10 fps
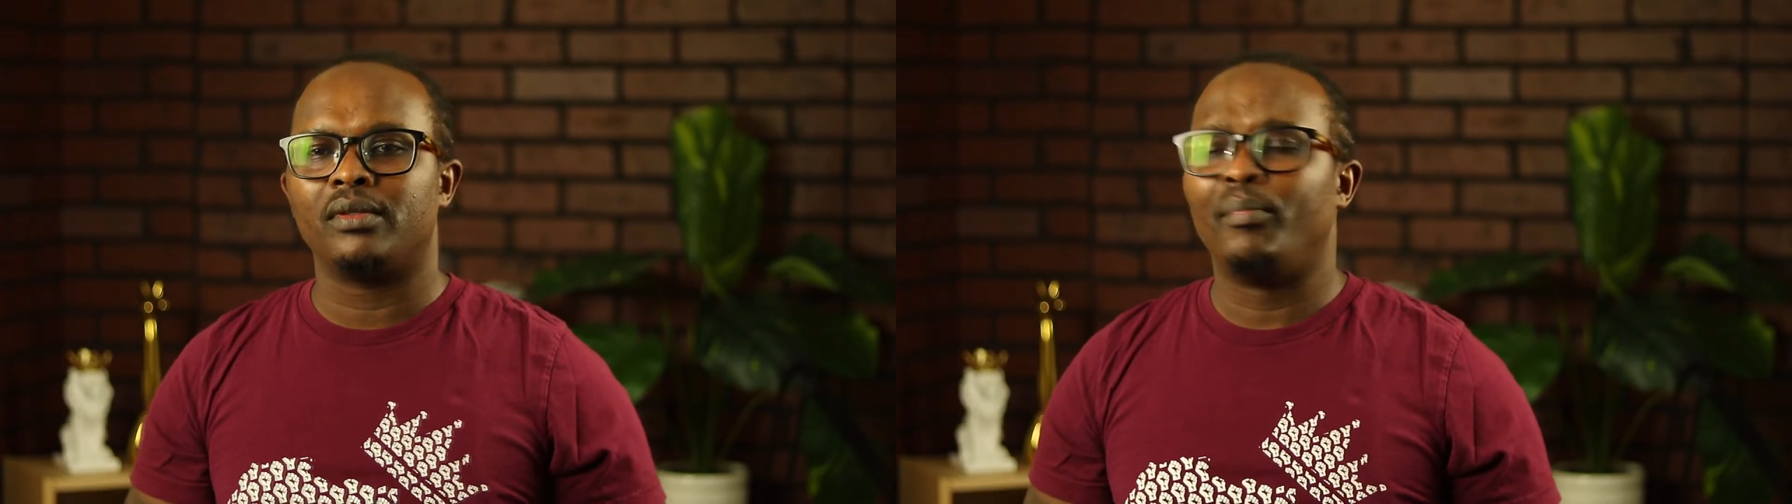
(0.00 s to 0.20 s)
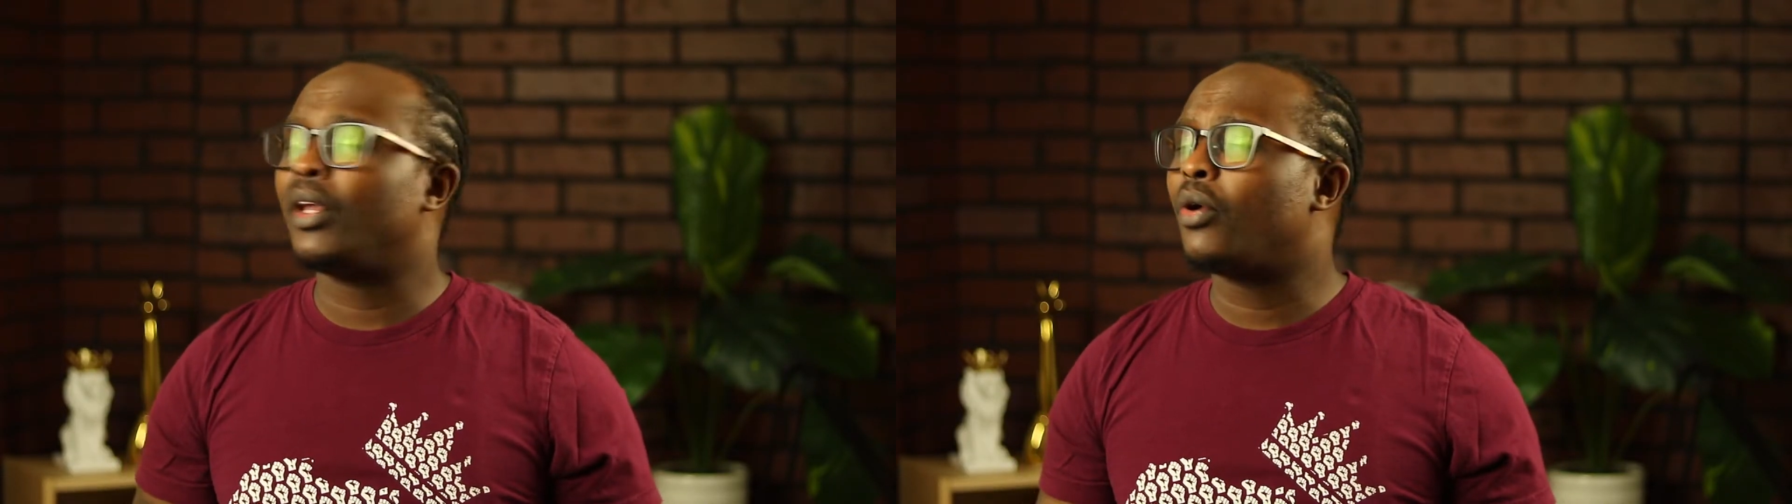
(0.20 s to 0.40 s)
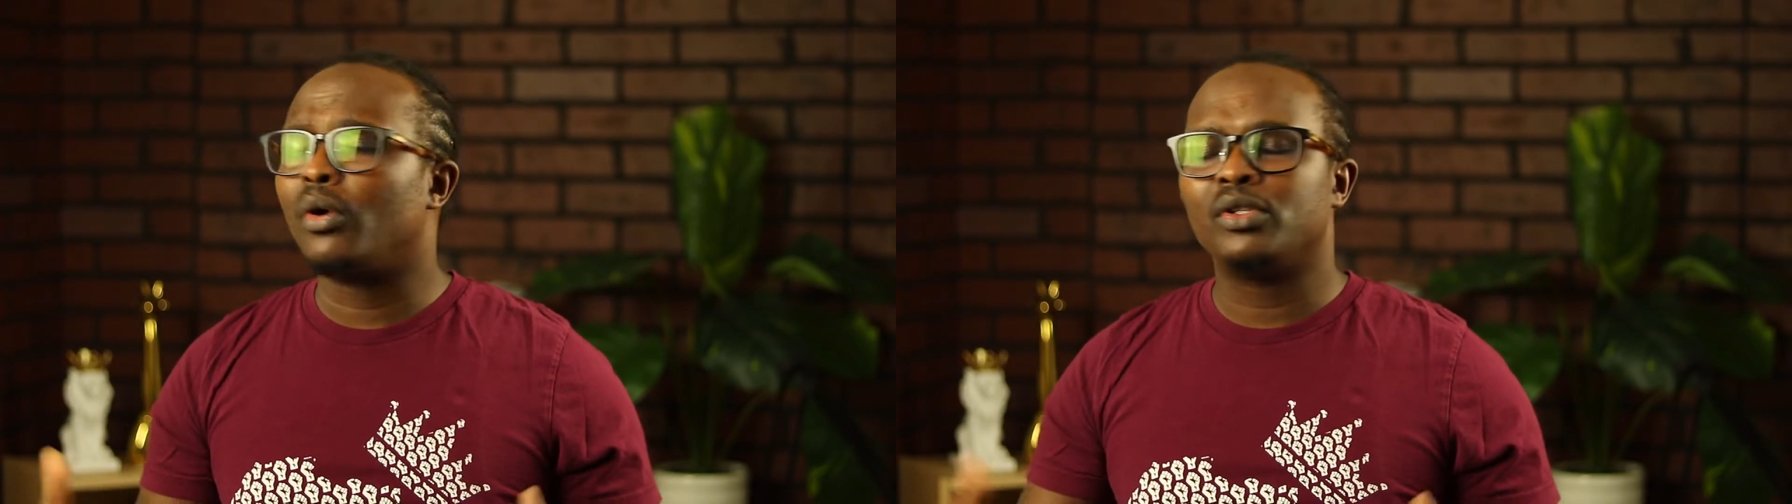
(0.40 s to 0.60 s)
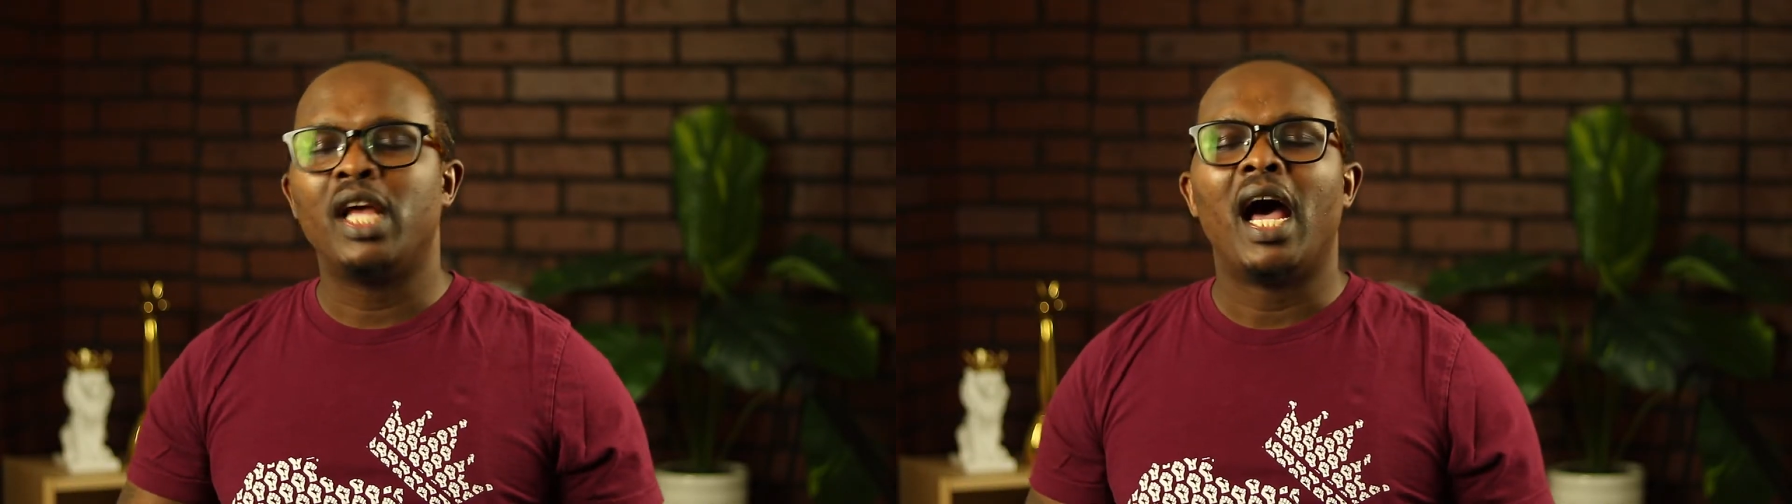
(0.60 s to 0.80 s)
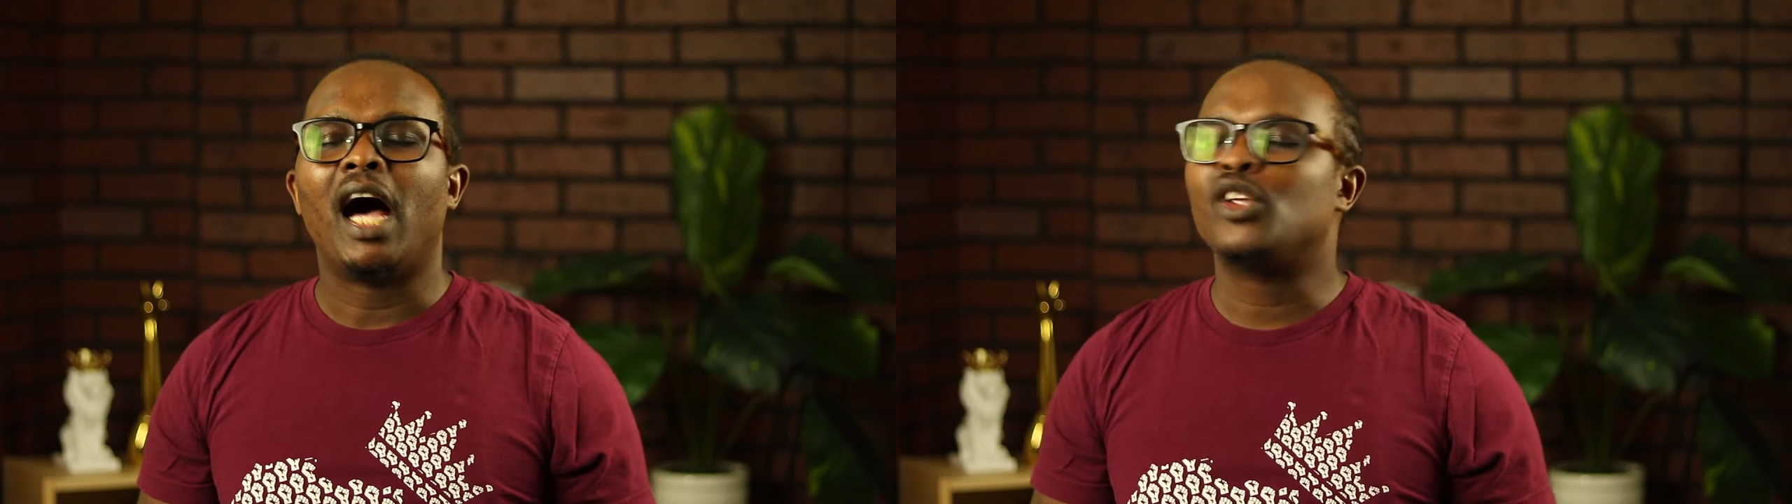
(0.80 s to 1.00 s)
Because
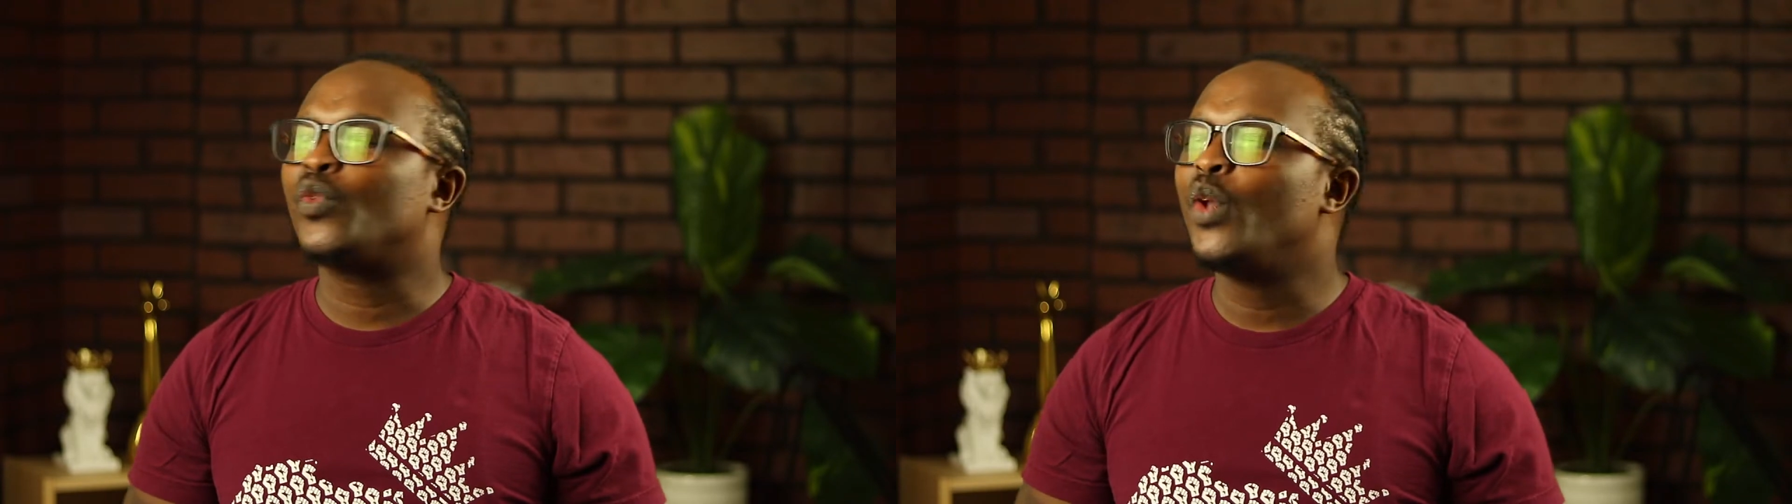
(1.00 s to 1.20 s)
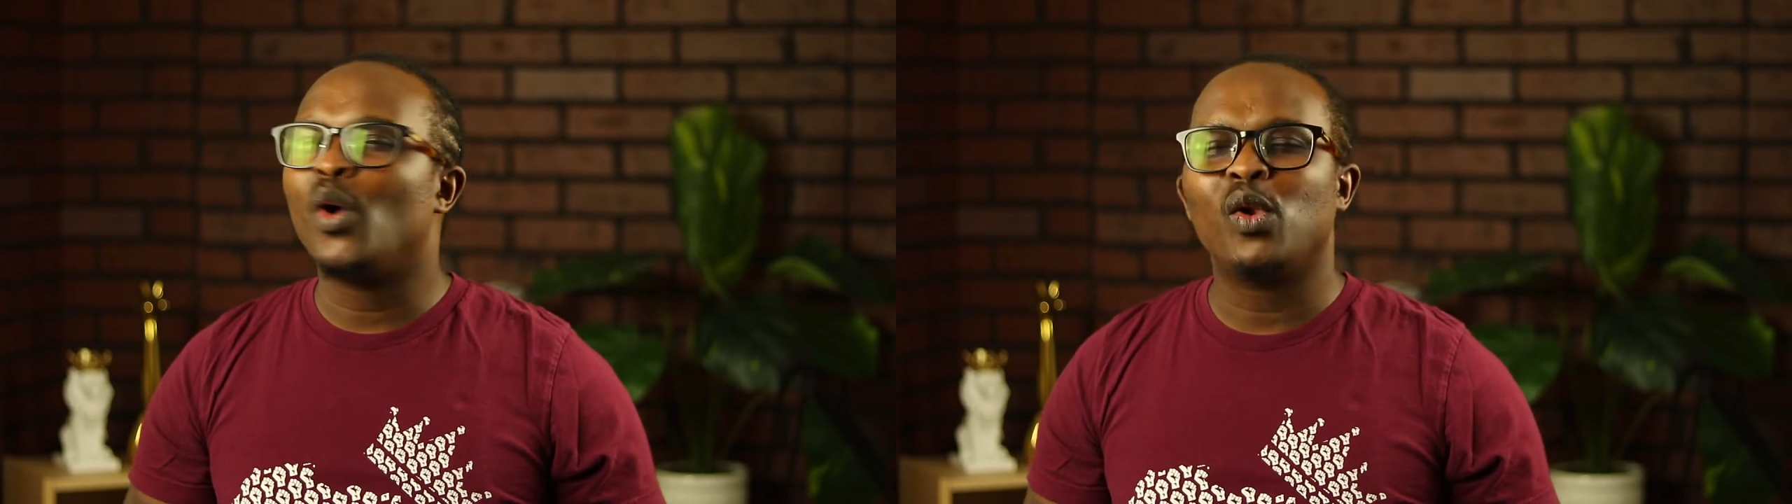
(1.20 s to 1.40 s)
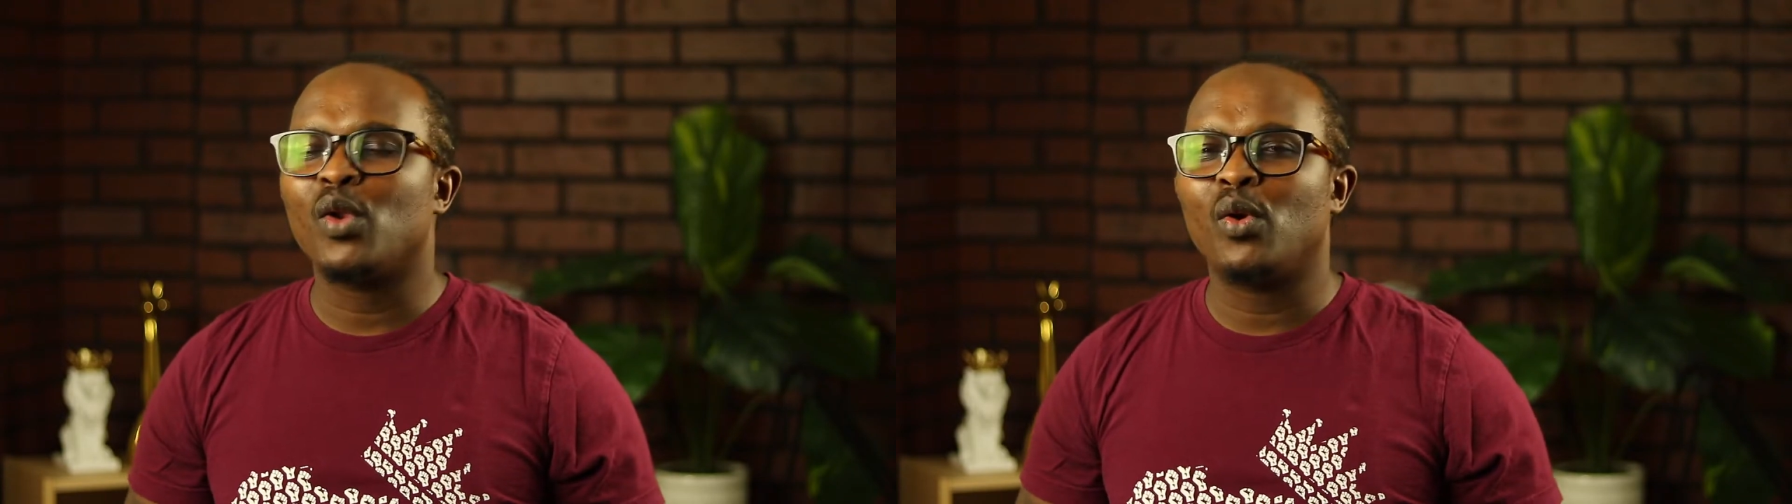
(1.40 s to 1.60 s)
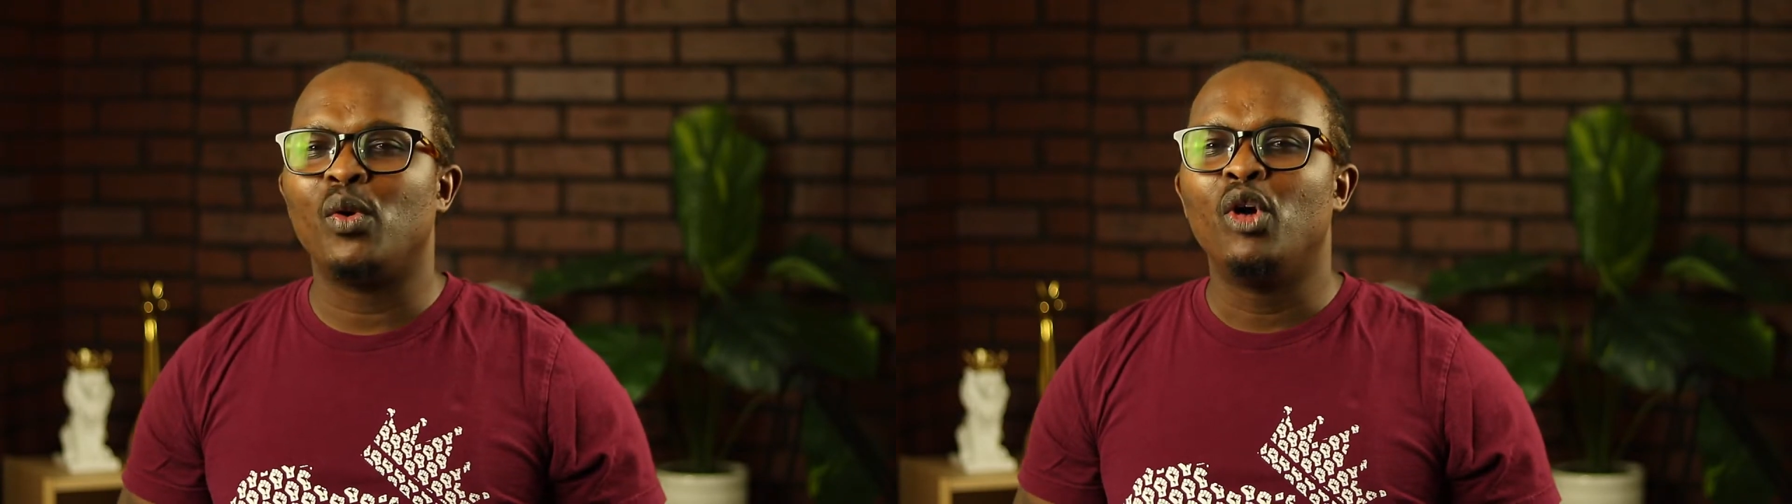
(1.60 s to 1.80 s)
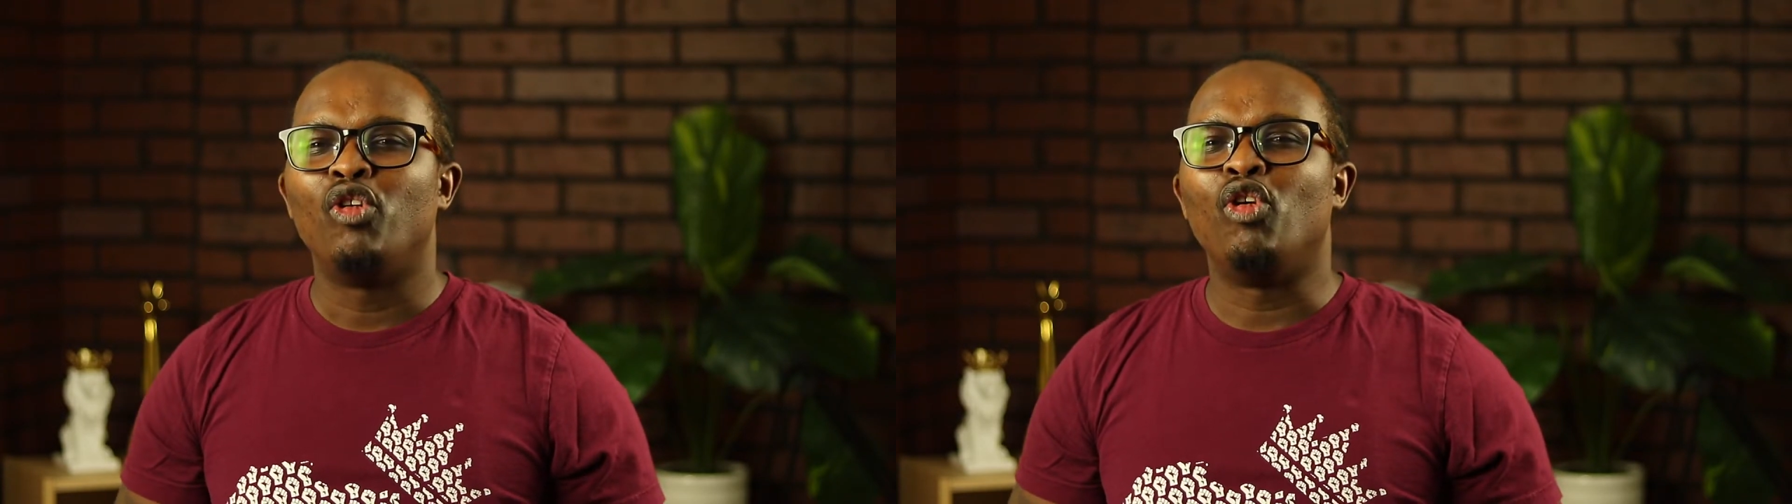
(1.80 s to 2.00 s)
as we all know,